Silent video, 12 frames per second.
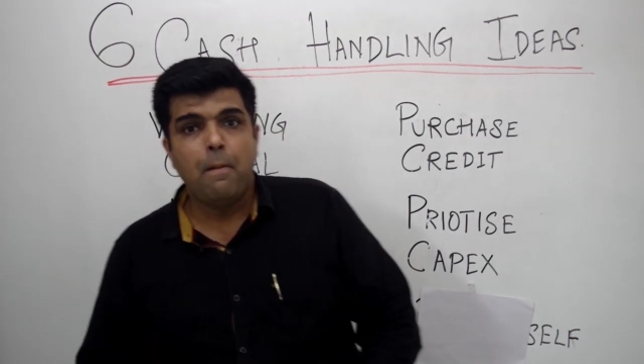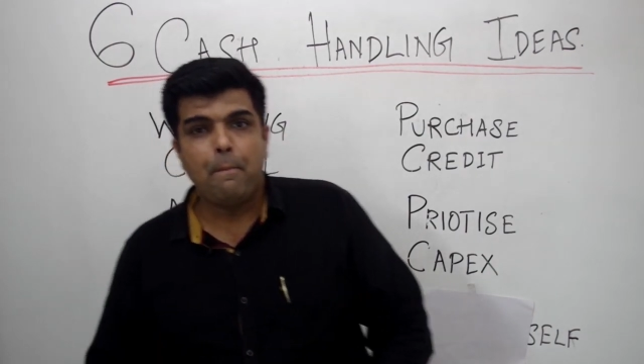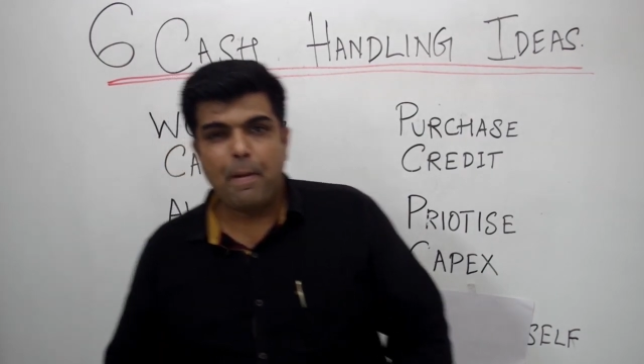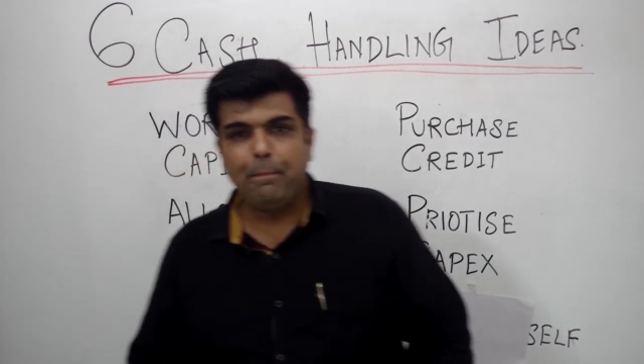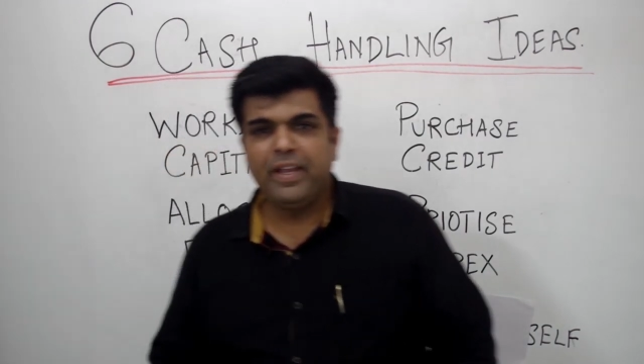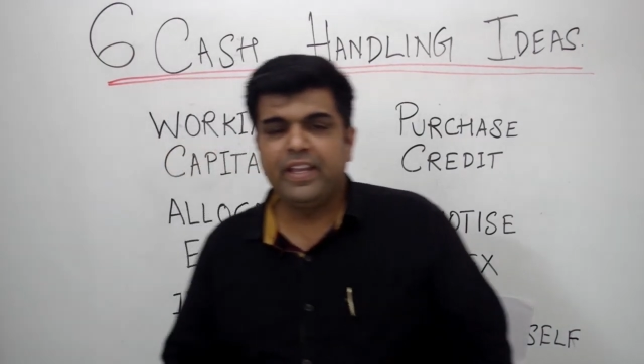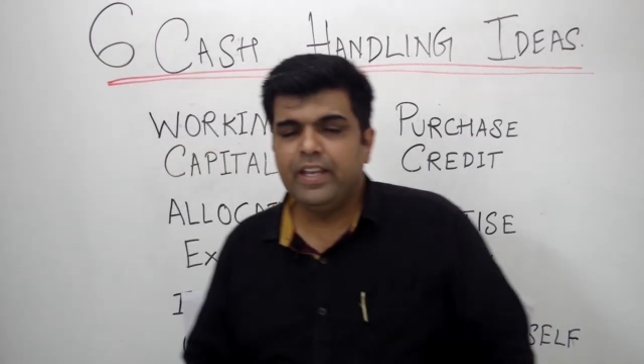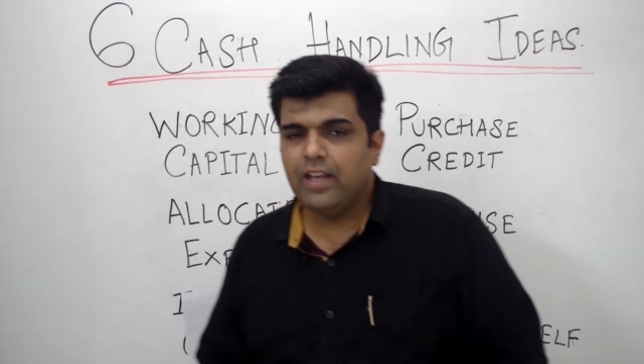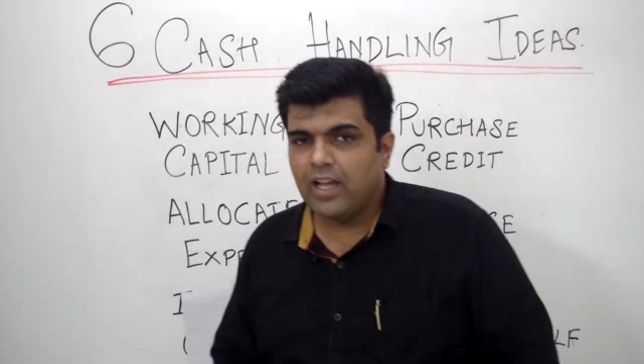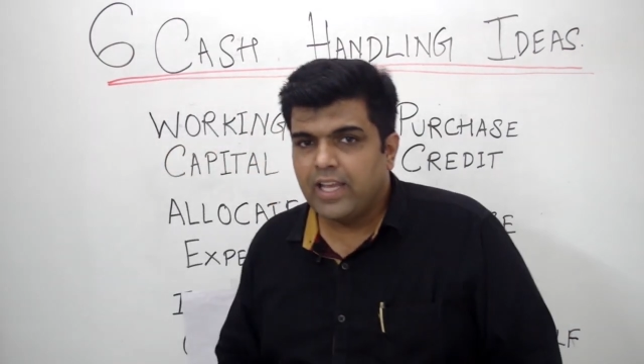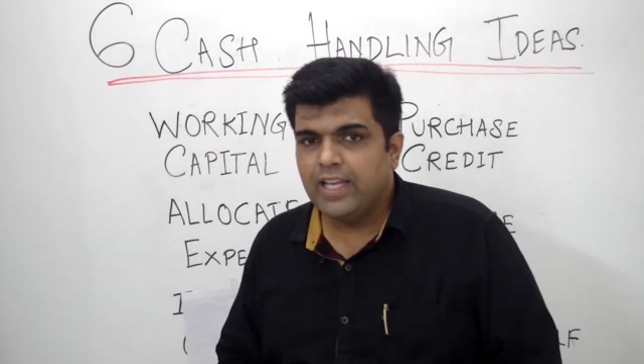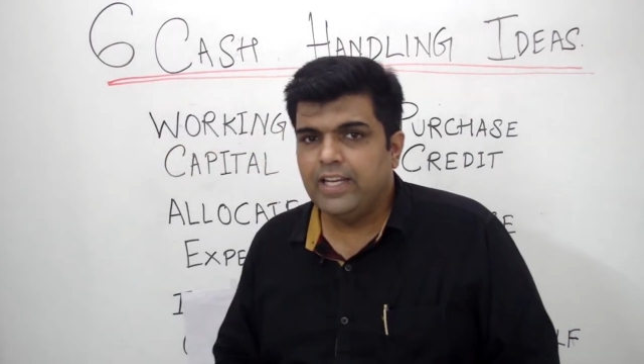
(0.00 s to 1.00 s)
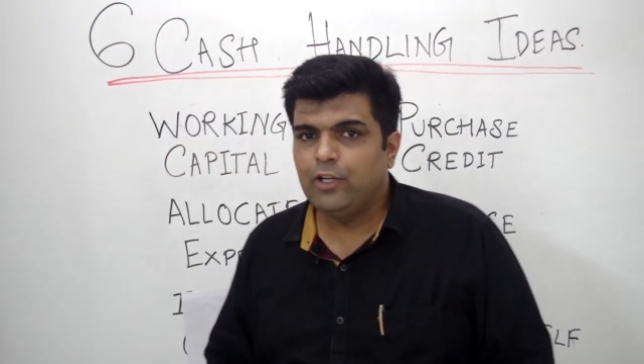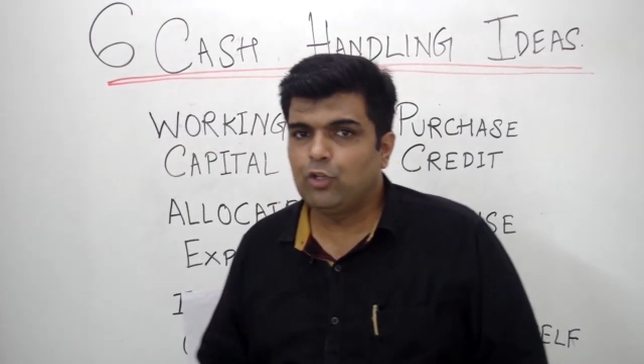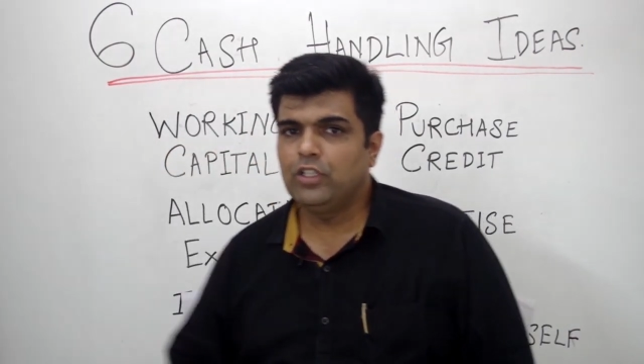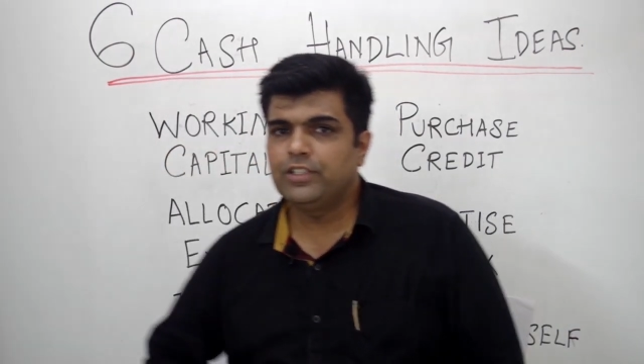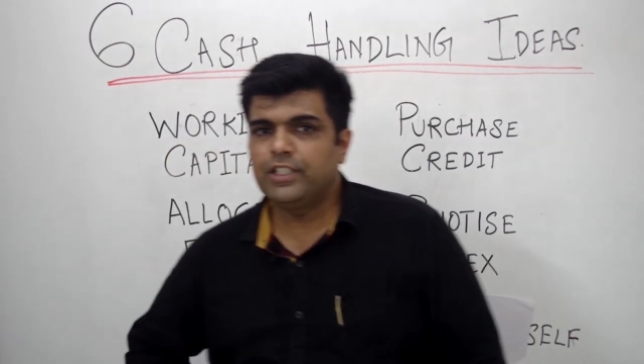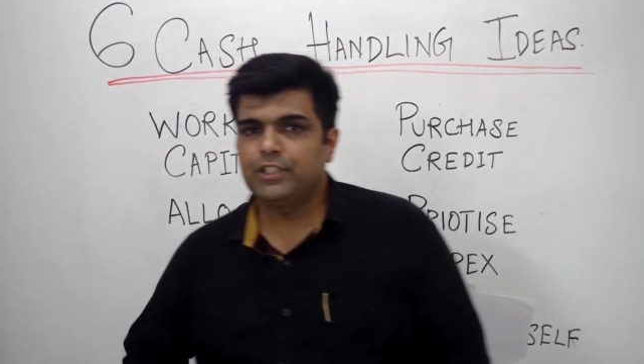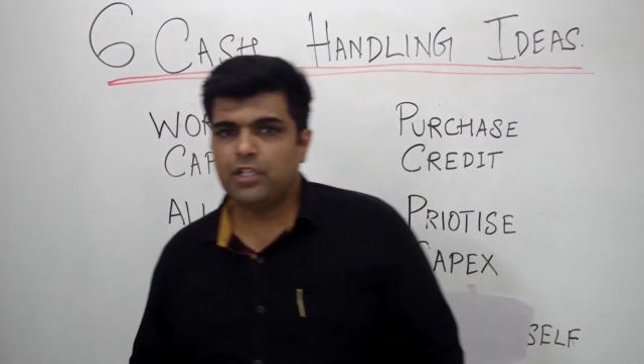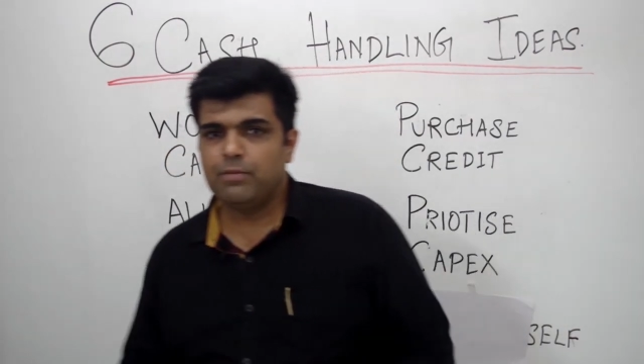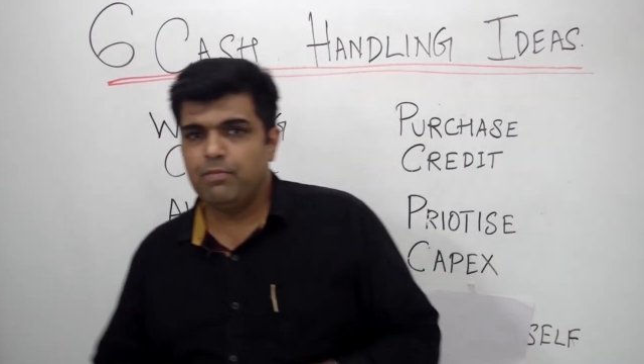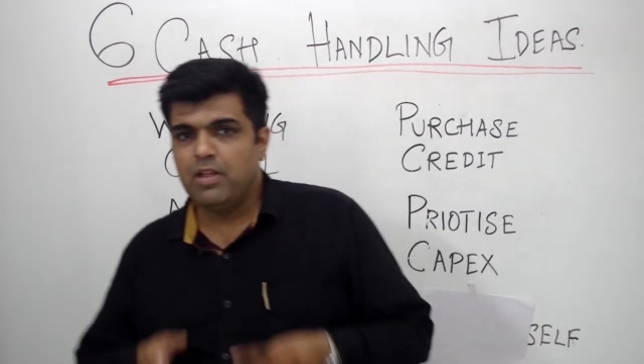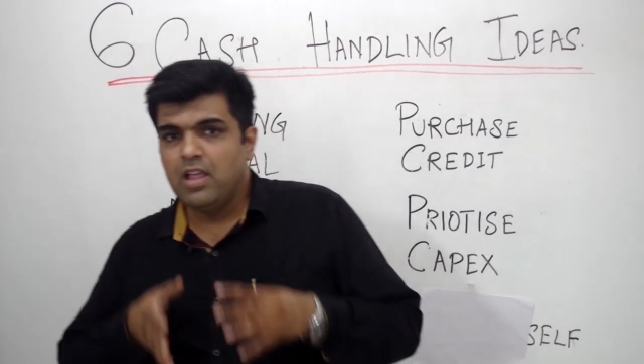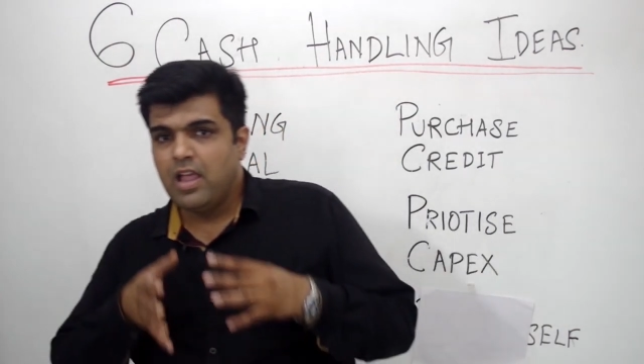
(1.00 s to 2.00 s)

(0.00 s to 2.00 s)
pumping in again into the system,